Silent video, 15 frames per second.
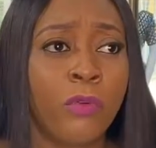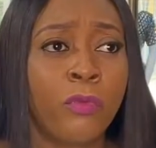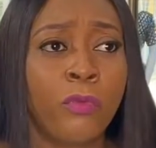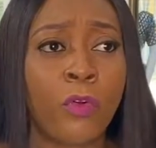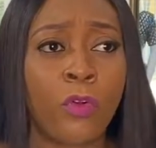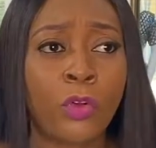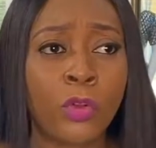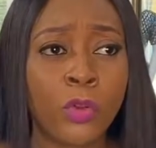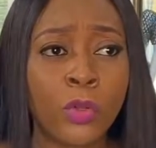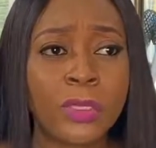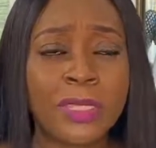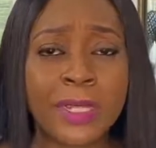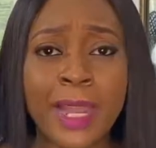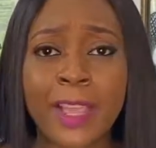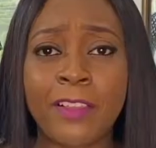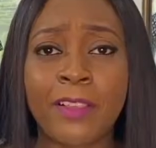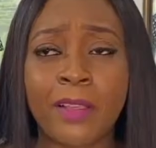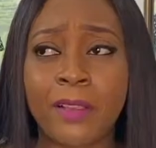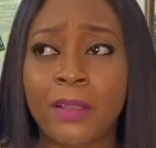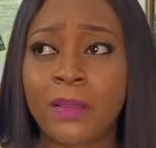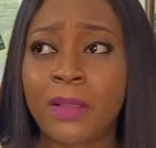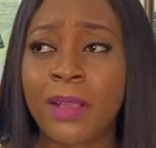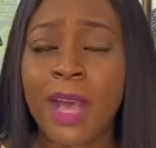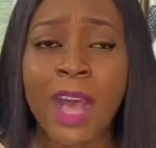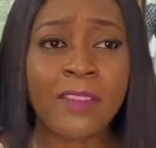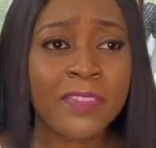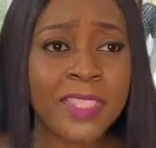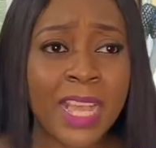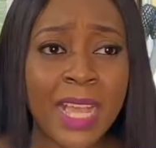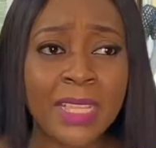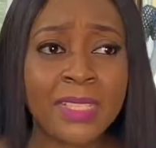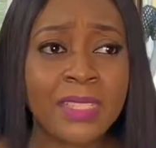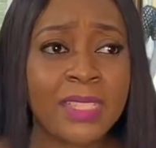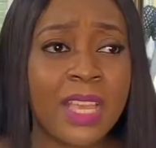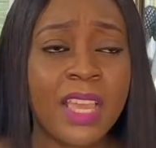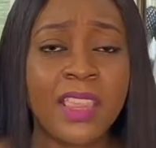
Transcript: For clothes like kaftans,